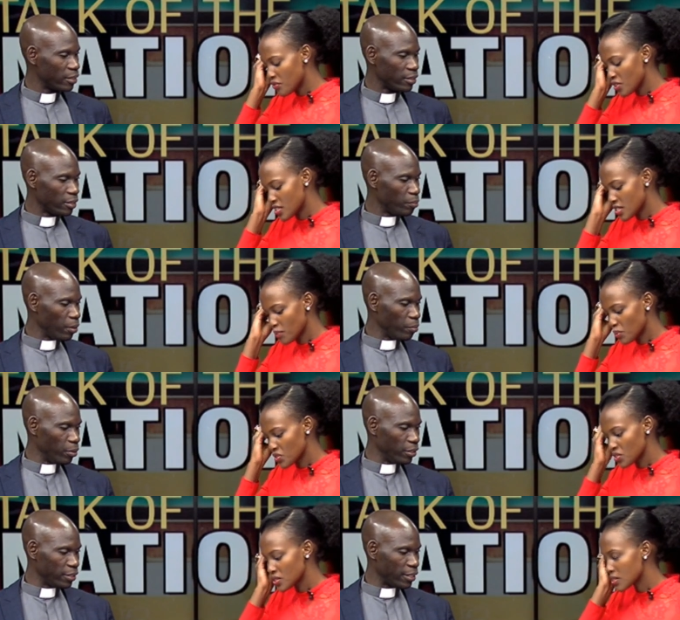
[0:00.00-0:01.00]
Speaker 1: for these uh,
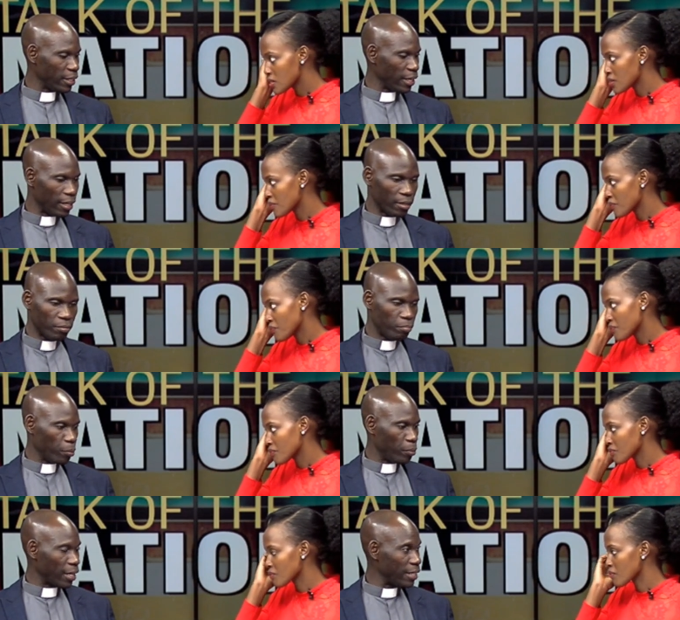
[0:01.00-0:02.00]
different? The uh, Bible is
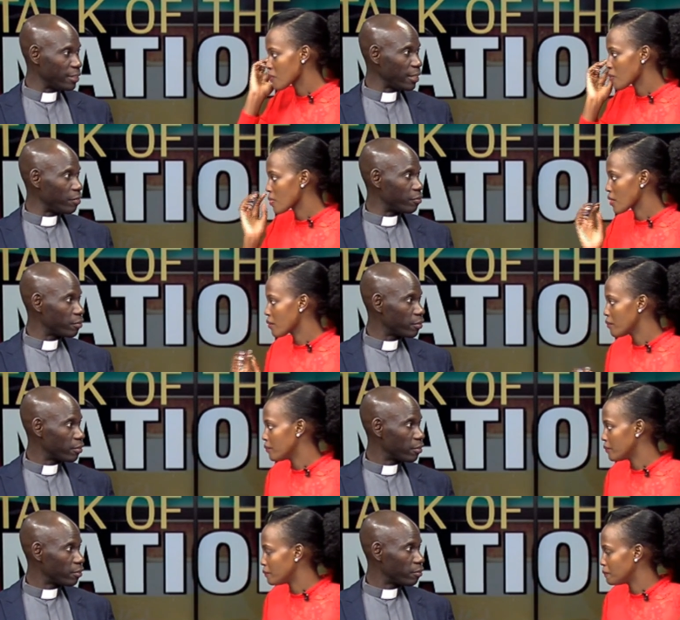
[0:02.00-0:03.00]
Speaker 2: clear. People can
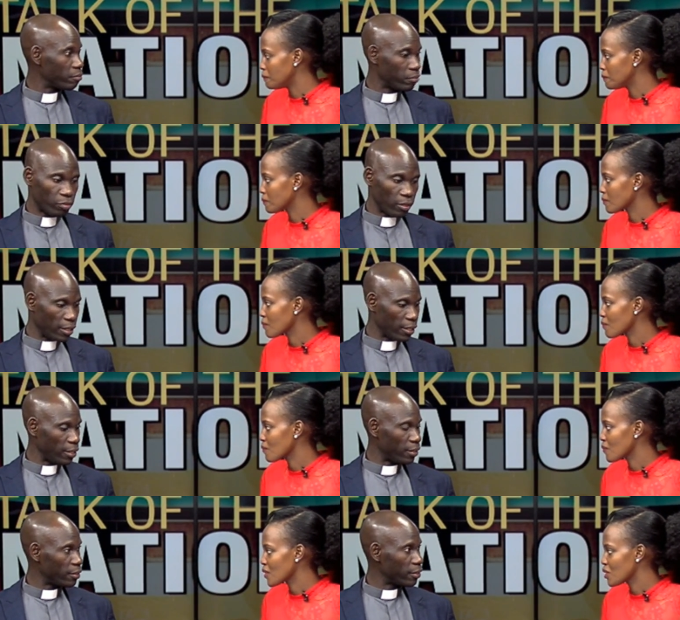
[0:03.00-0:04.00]
serve.
Speaker 1: Mm.
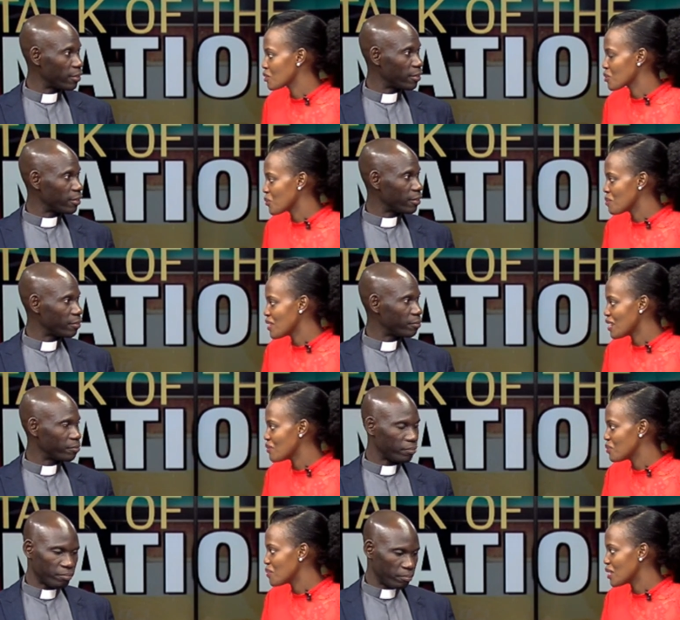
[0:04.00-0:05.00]
It's very clear.
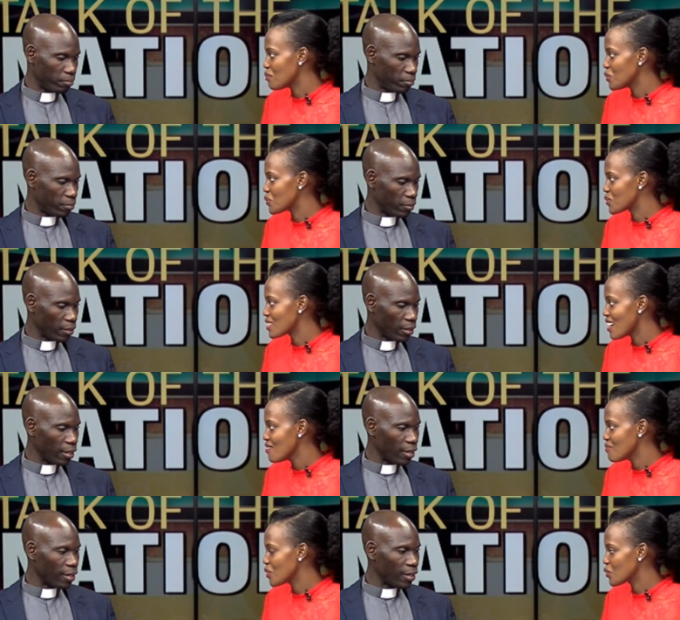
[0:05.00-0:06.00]
So women have not been
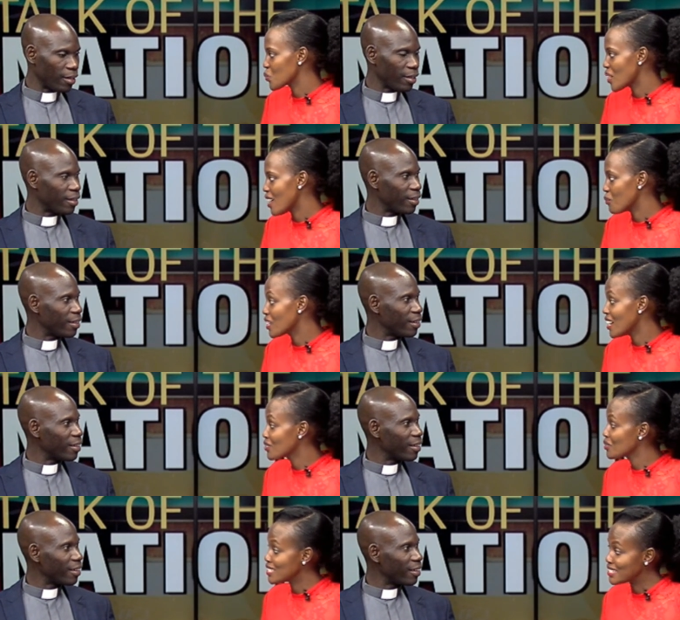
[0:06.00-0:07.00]
able to serve because
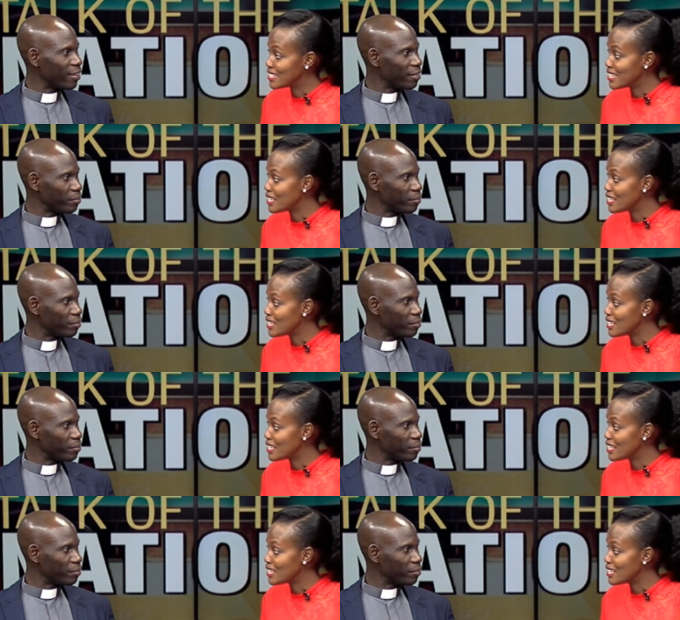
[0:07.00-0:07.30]
we we